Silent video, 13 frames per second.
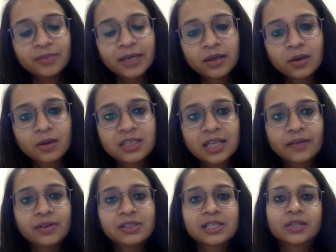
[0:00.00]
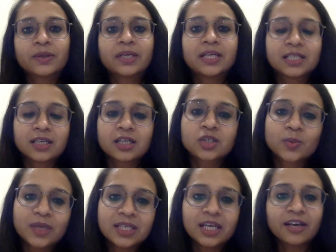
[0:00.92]
blood glucose levels and you're eating a
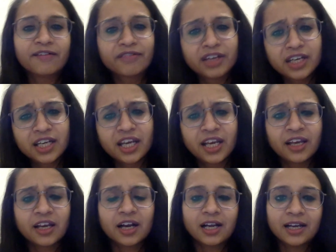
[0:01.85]
sweet every day,